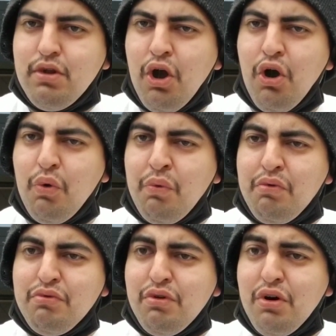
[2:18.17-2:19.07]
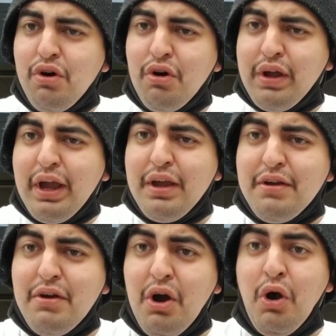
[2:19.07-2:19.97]
Oh, okay.
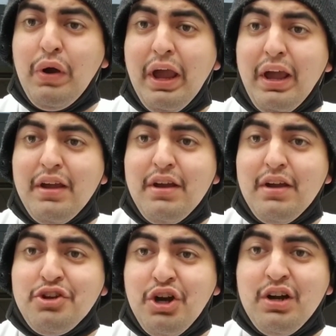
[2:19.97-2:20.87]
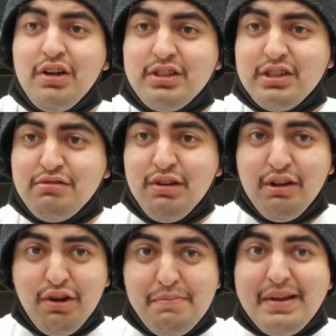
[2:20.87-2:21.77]
Okay, John looks
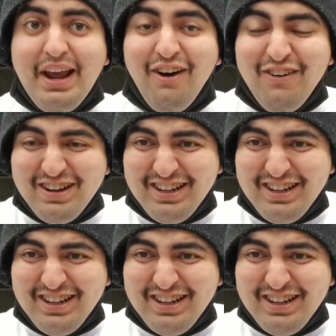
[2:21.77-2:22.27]
really creepy now.